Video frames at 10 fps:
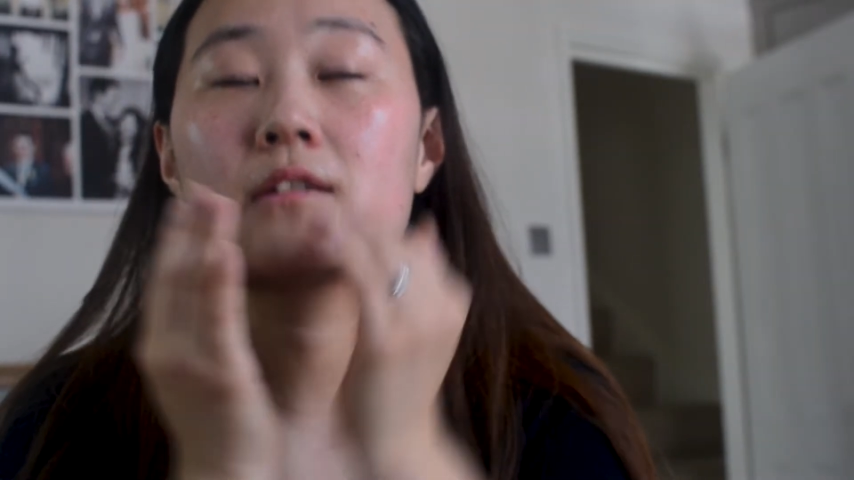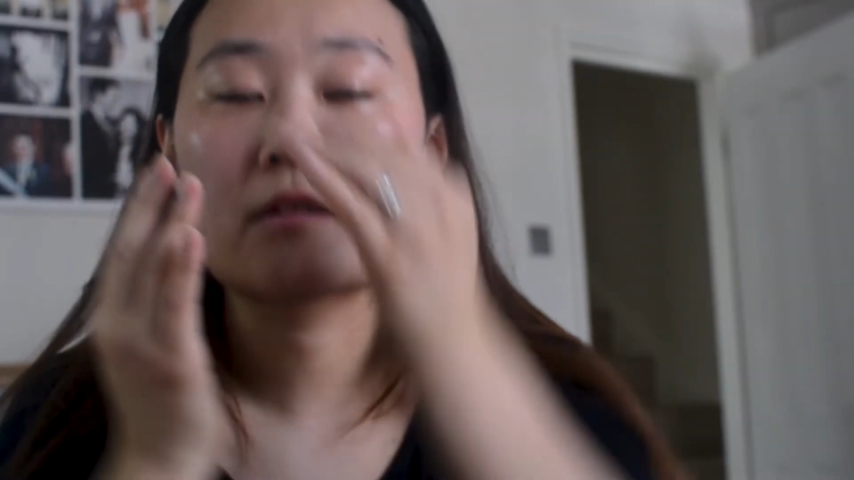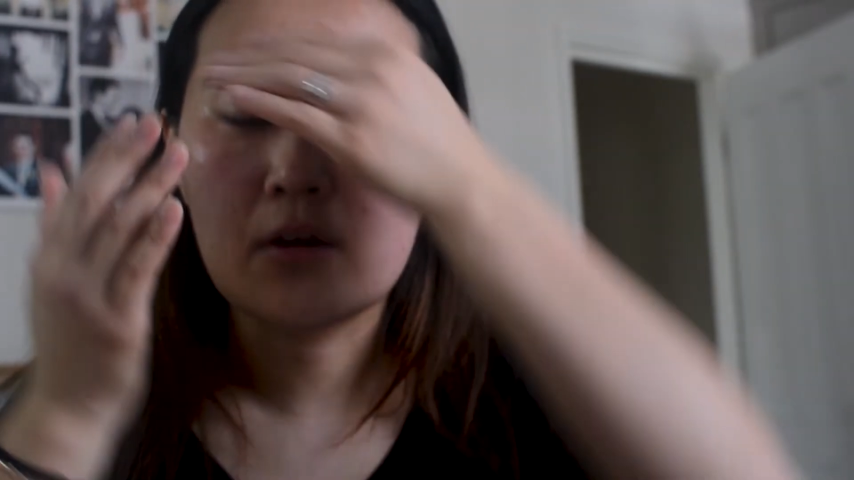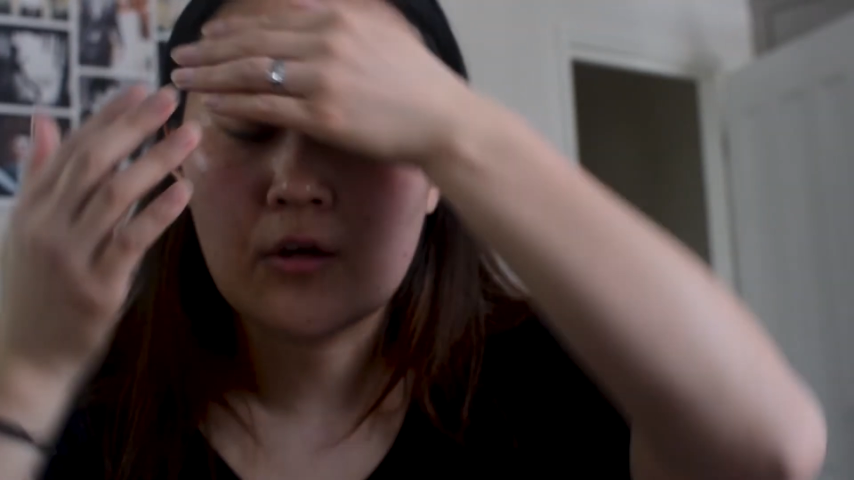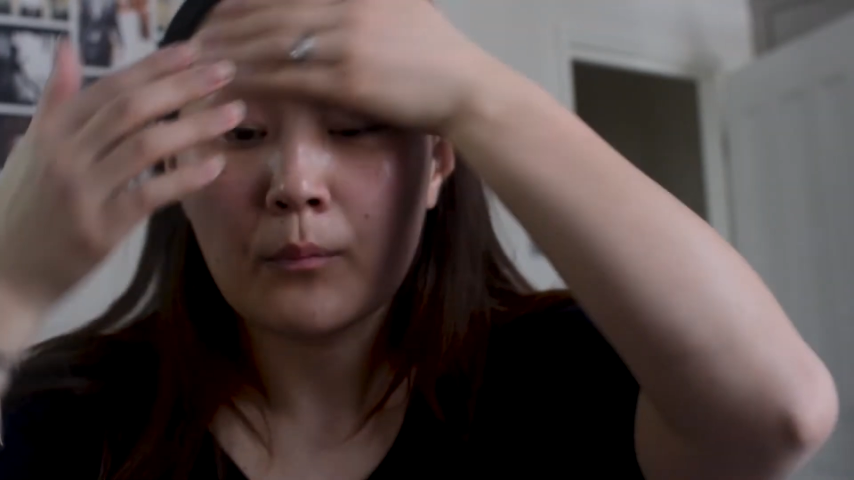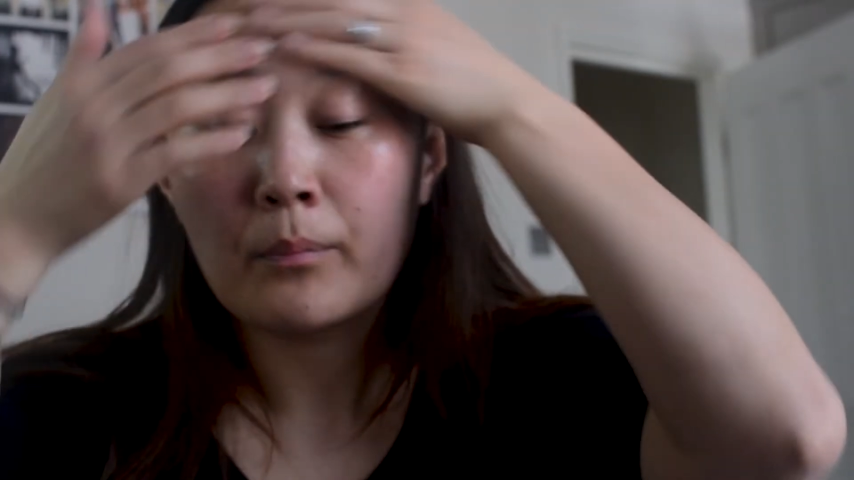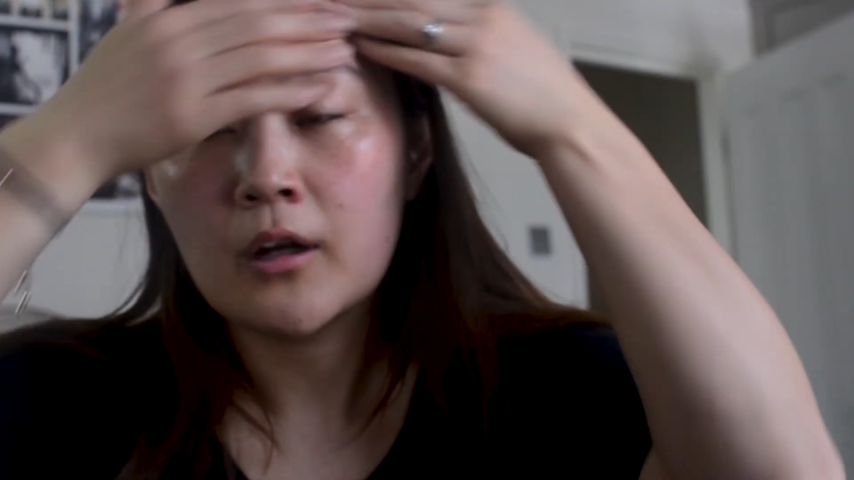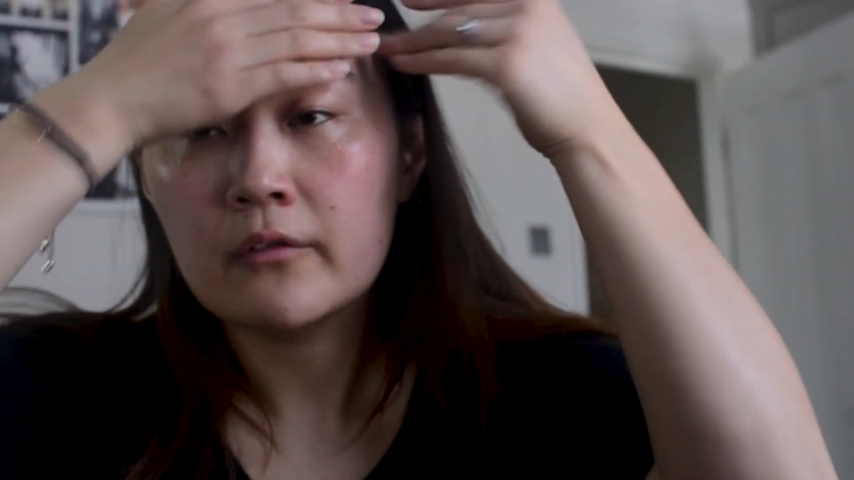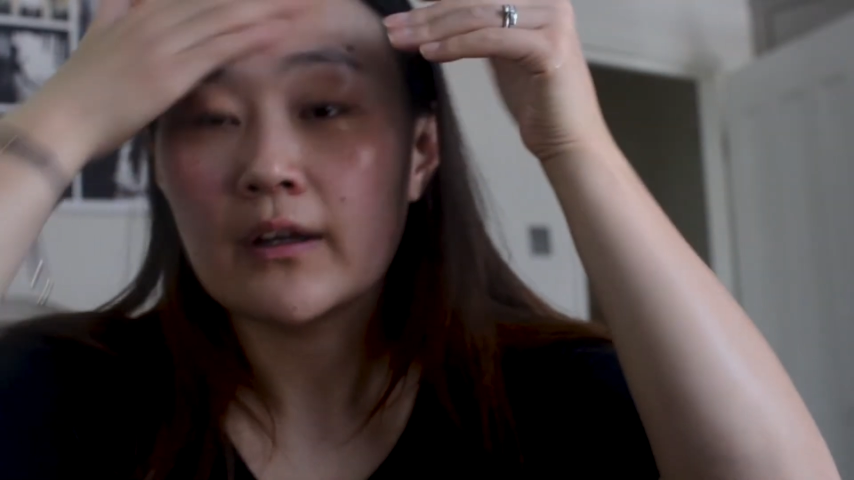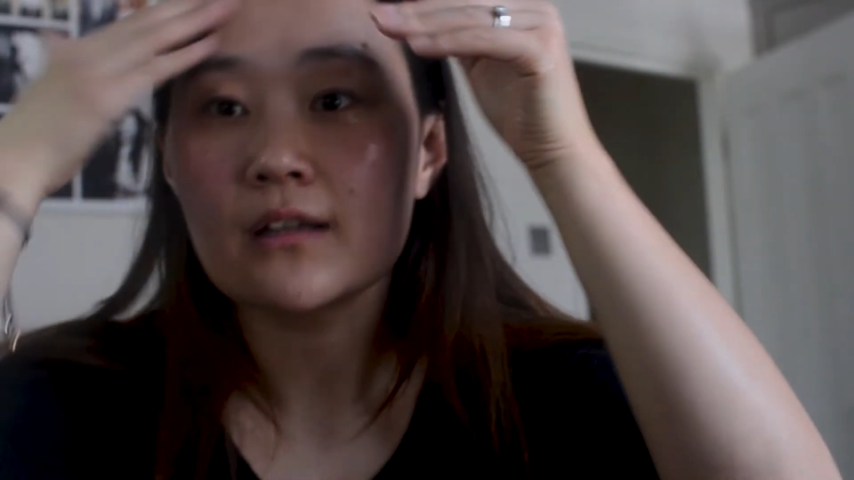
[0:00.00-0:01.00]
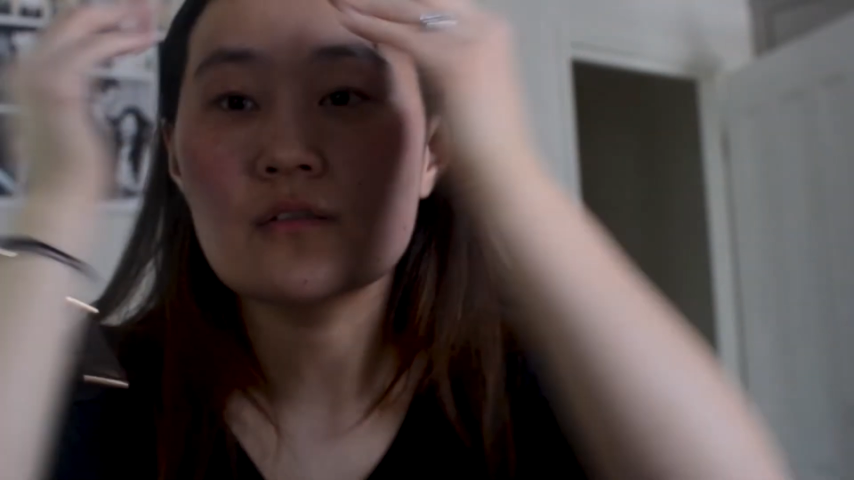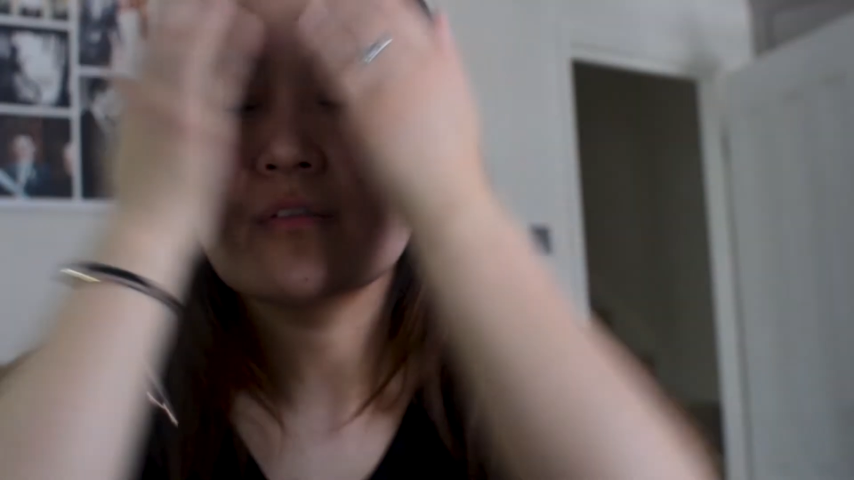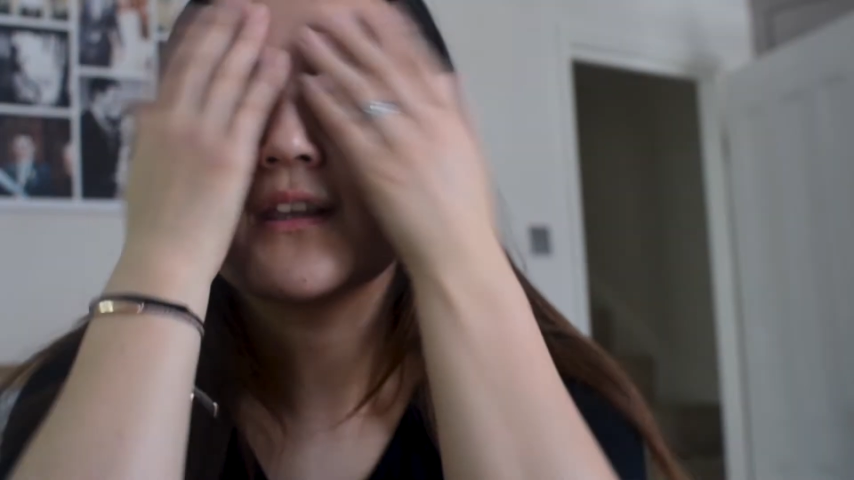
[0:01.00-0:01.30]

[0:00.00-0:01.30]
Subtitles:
so perfect for